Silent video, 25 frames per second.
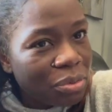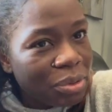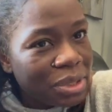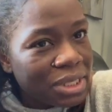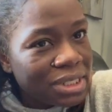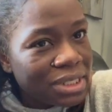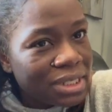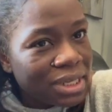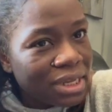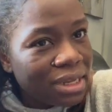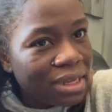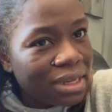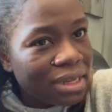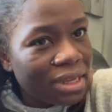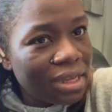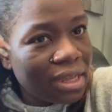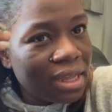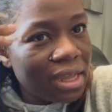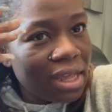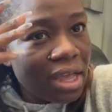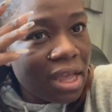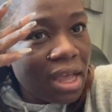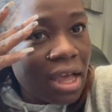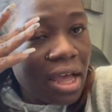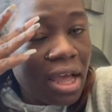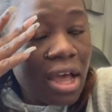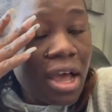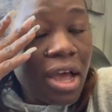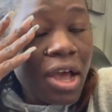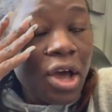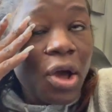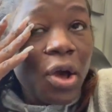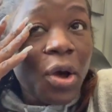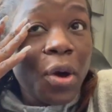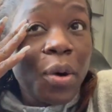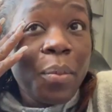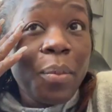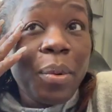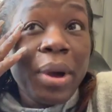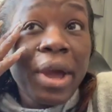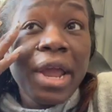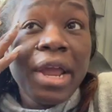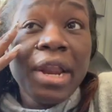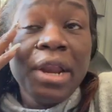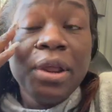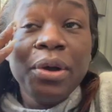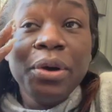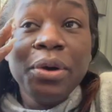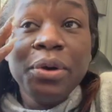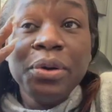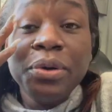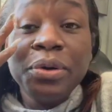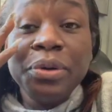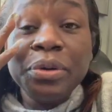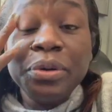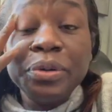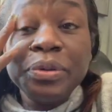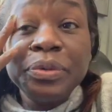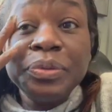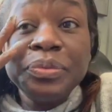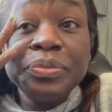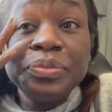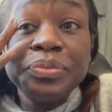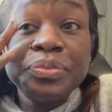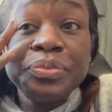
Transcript: winter. But anyhow